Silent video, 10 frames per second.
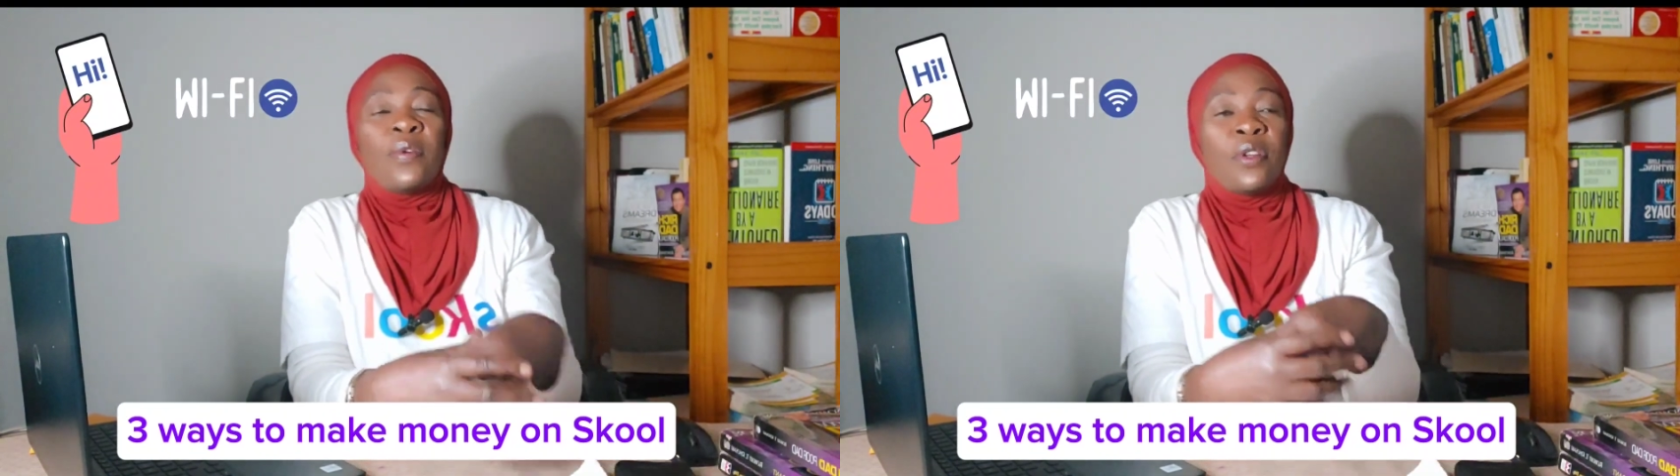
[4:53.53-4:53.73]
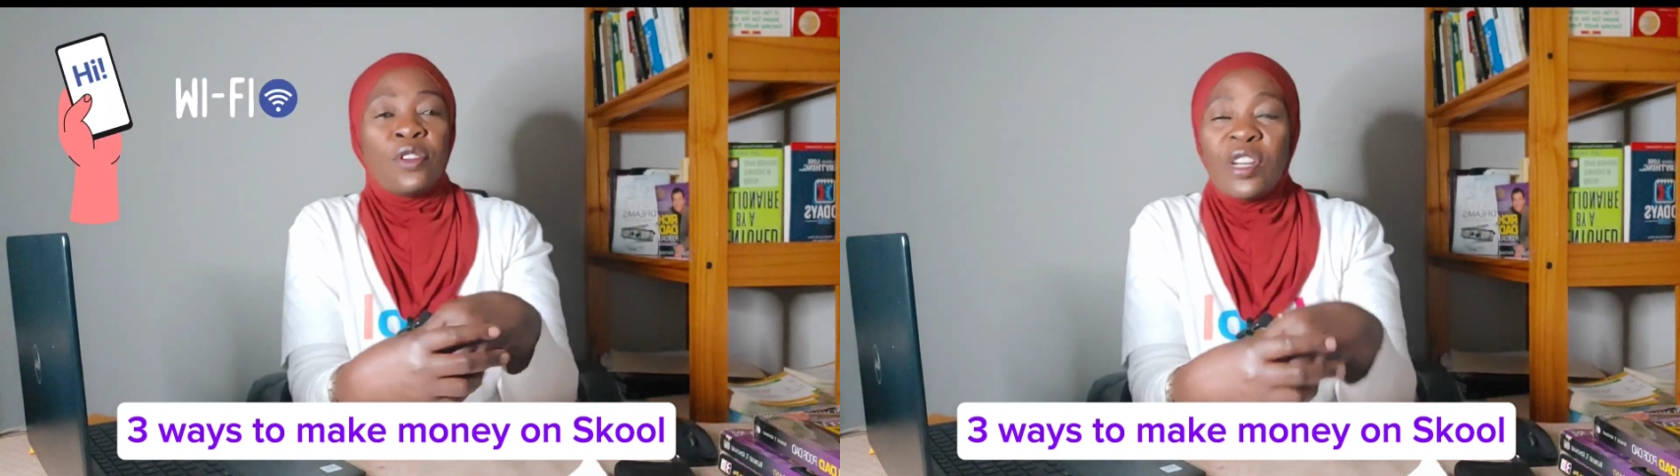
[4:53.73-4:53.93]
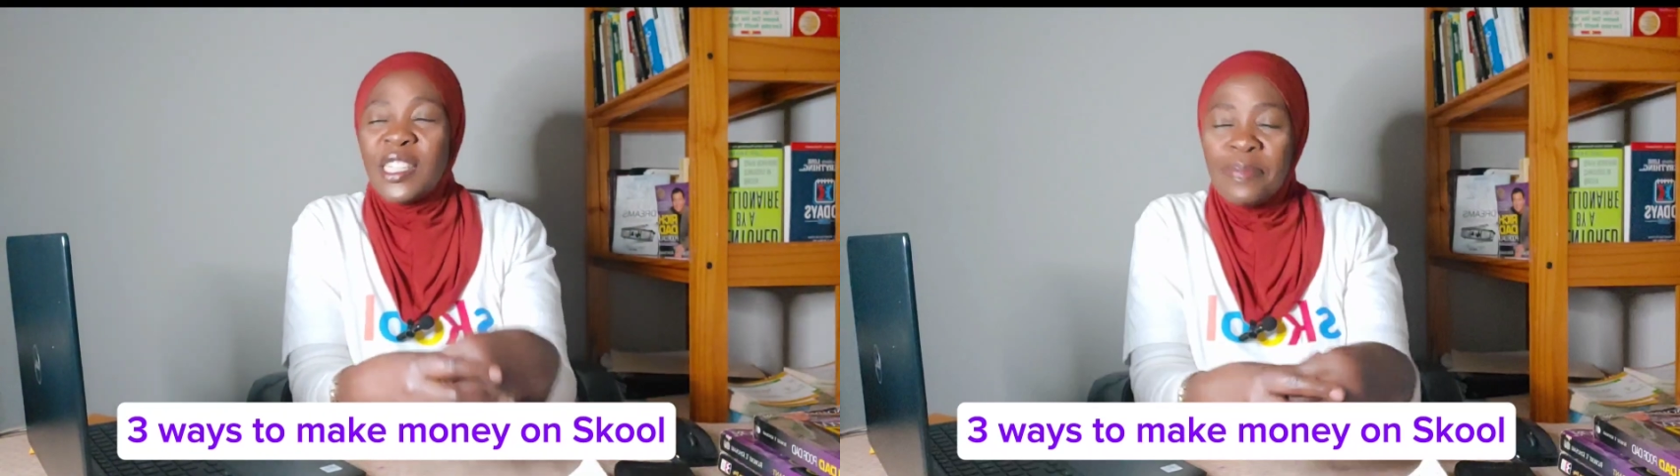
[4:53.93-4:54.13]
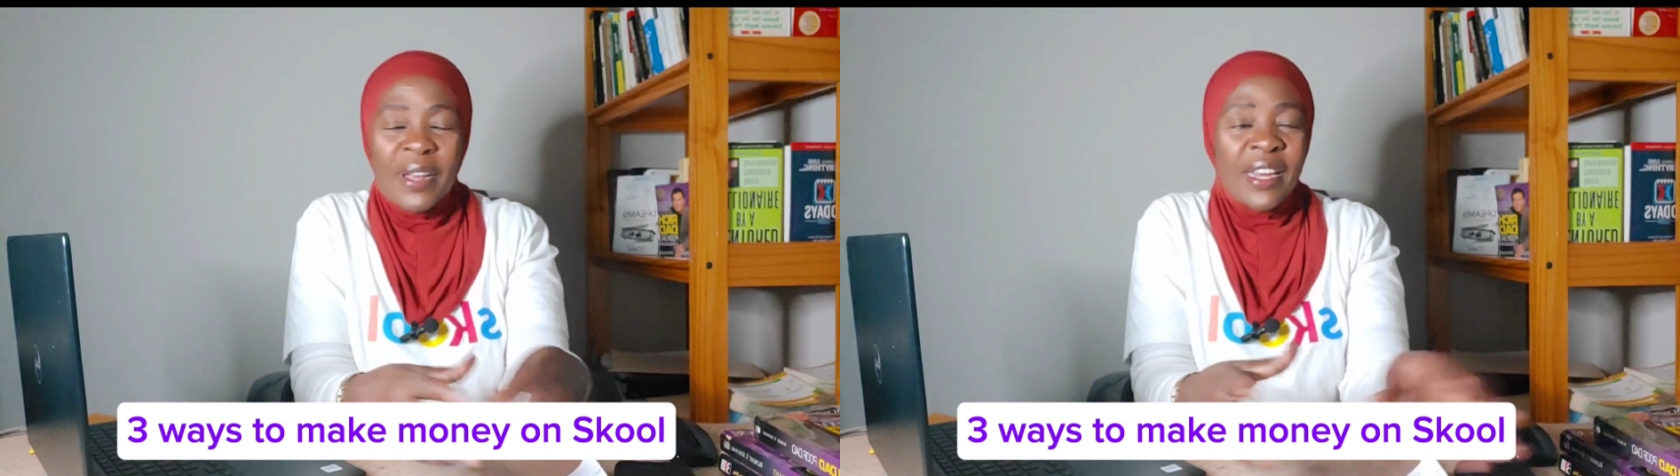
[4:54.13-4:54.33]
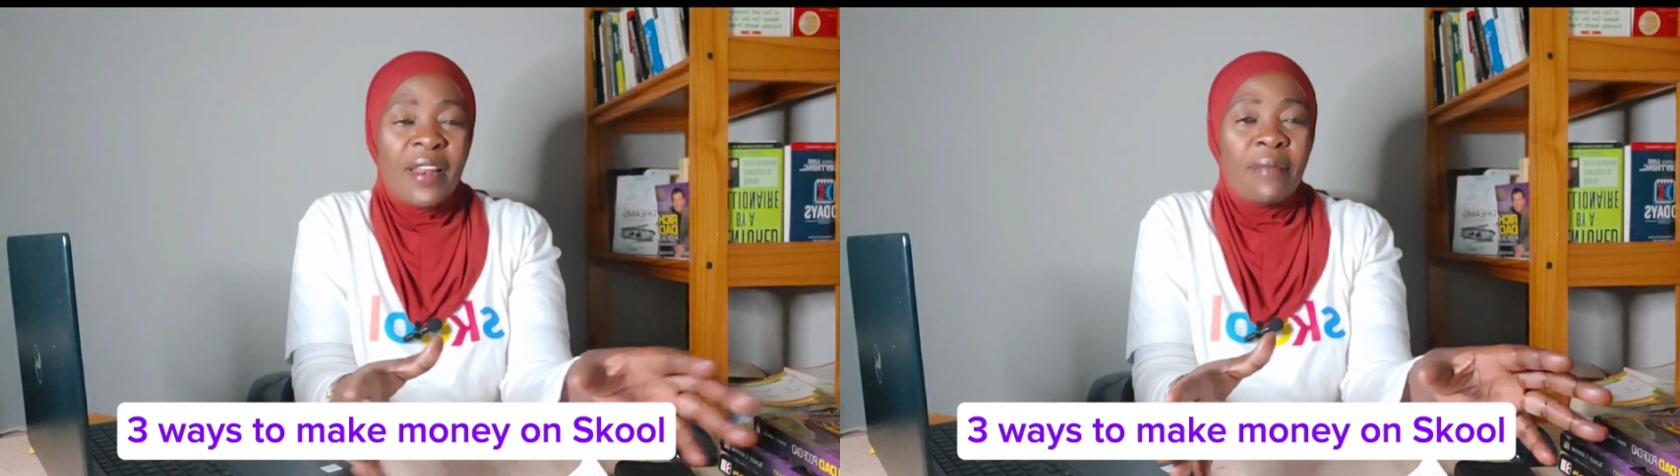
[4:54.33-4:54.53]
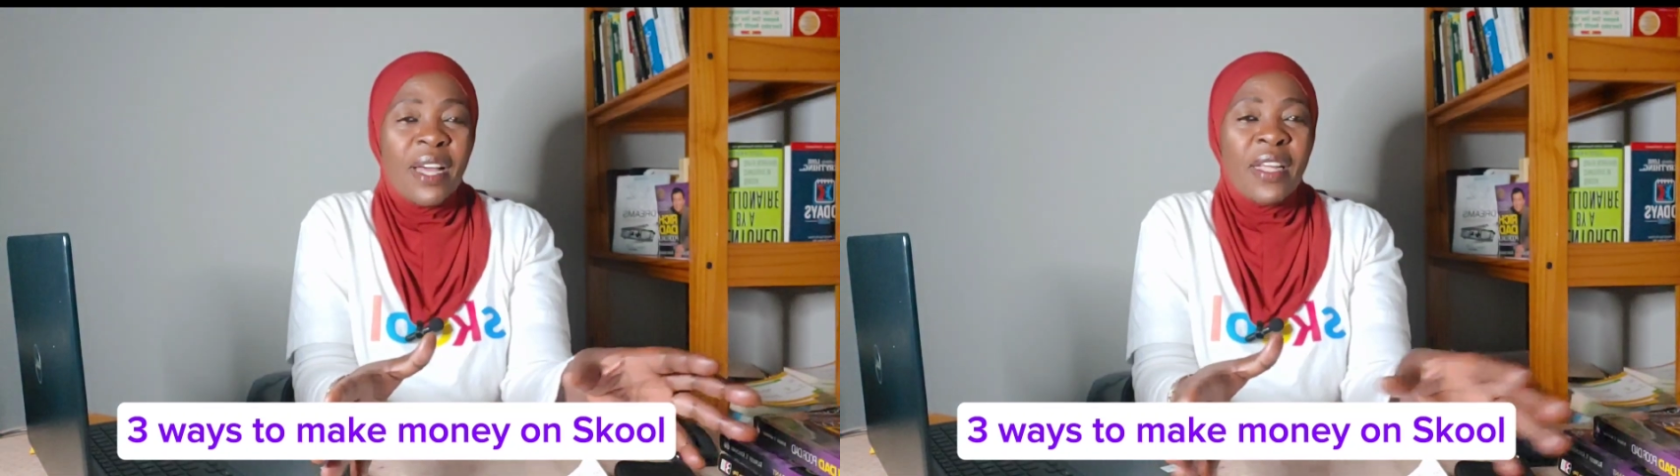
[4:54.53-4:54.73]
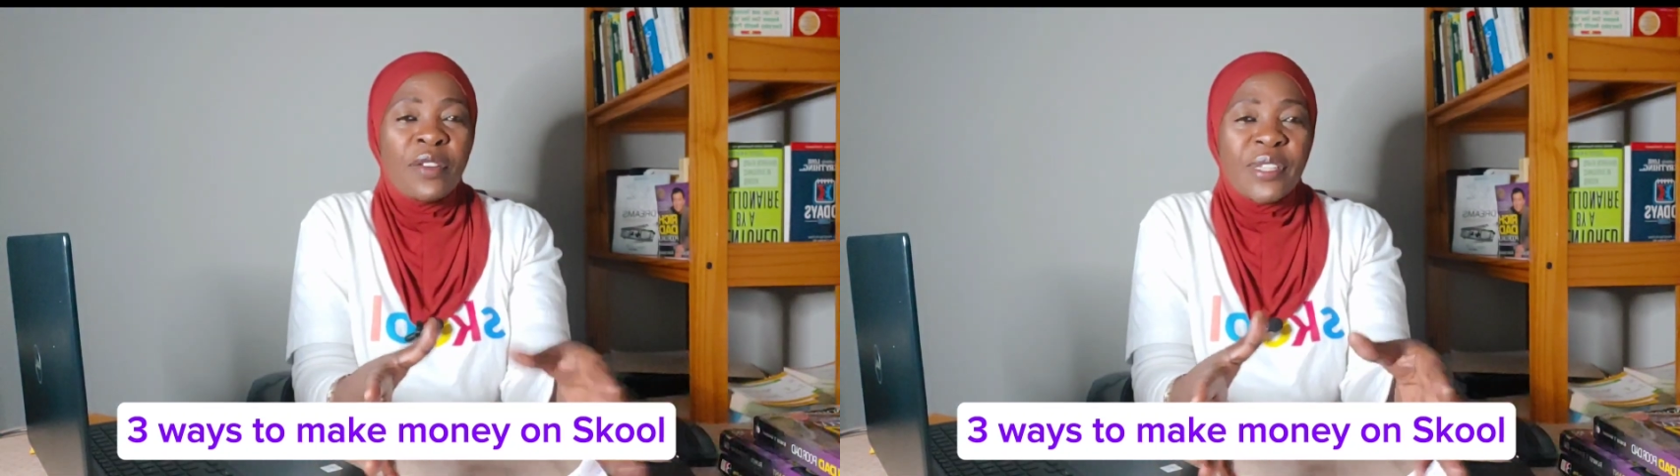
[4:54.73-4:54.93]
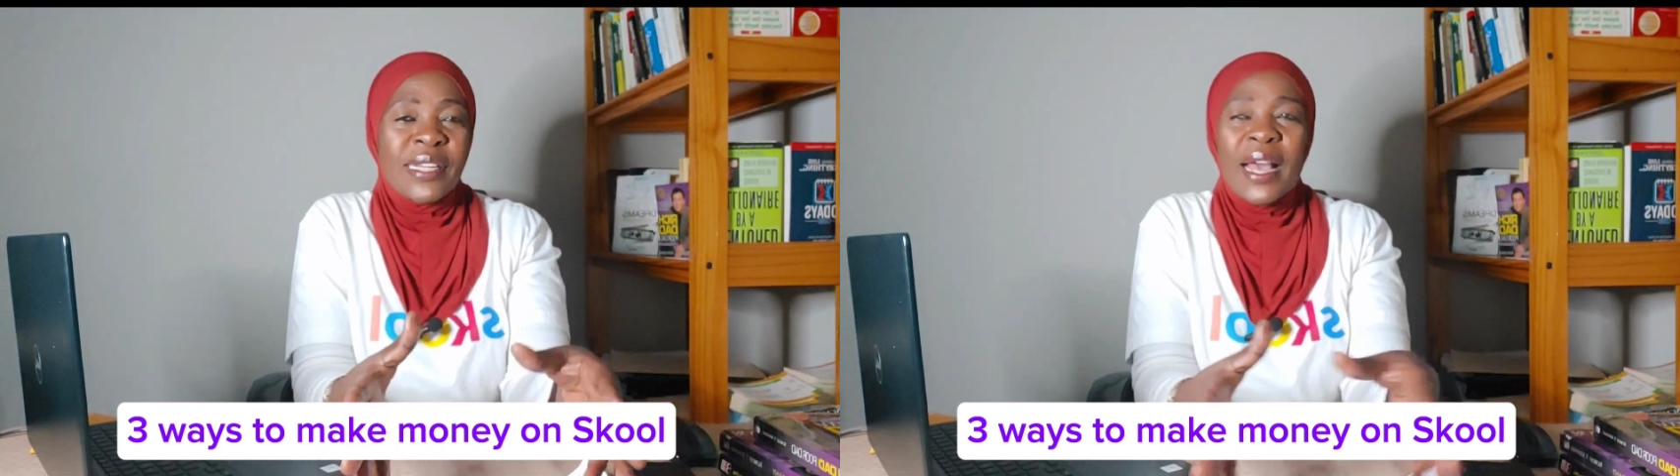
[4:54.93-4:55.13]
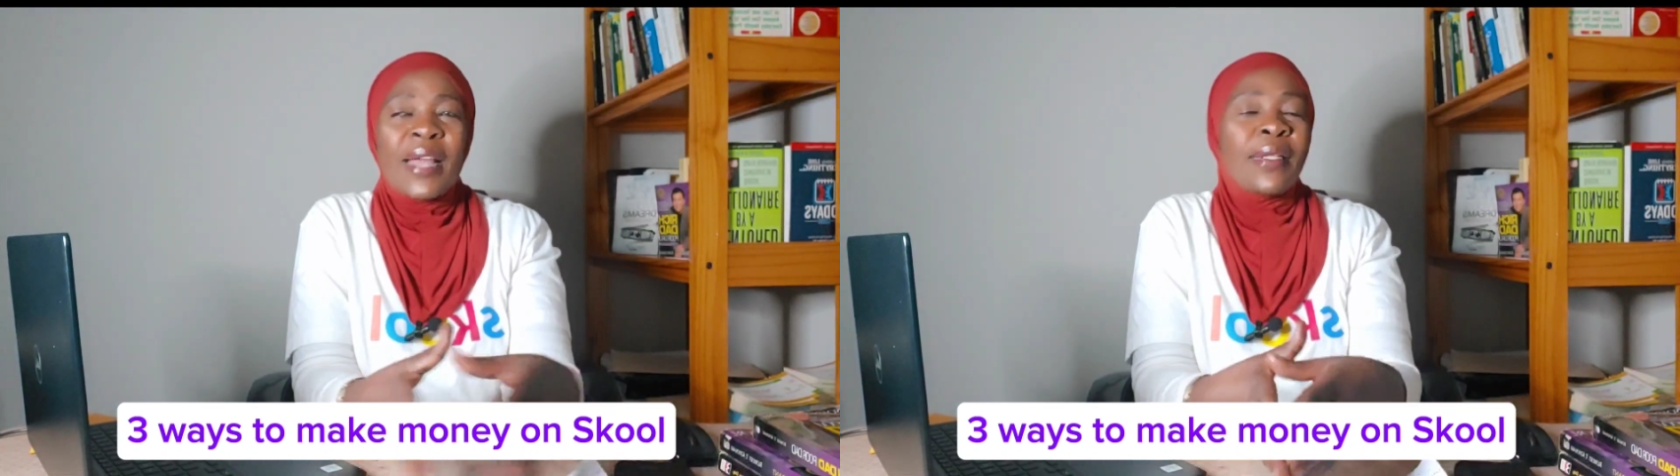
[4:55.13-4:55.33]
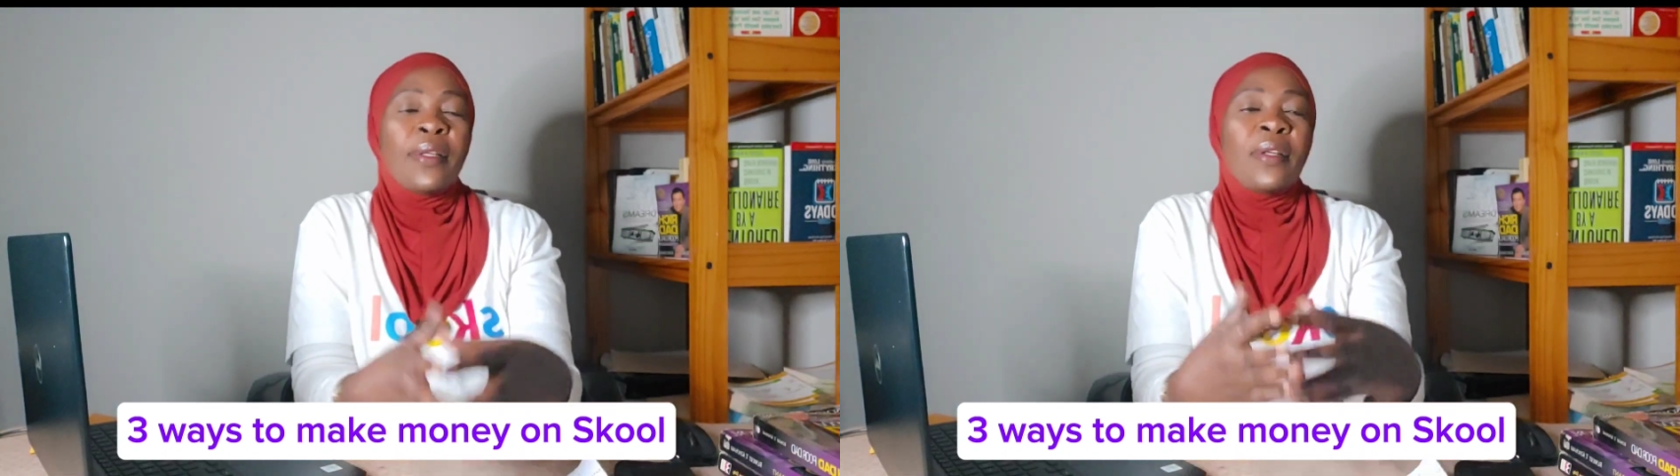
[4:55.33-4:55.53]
You don't spend any money to start.